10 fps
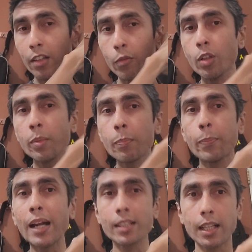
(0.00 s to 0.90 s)
will be
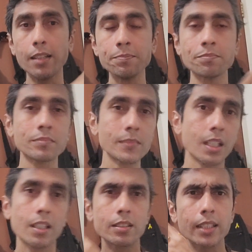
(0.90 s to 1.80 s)
better
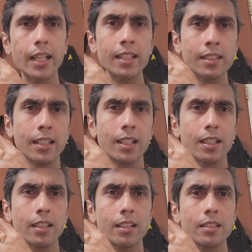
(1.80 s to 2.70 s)
than
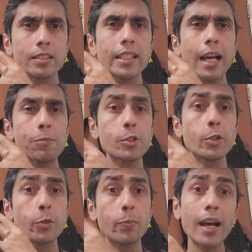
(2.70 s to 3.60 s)
the
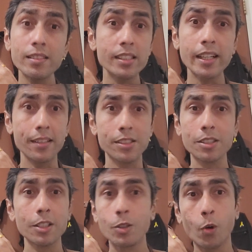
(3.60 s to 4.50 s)
absolute best case
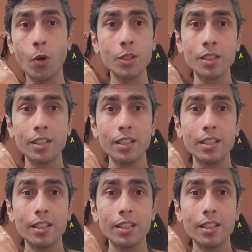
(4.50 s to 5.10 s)
on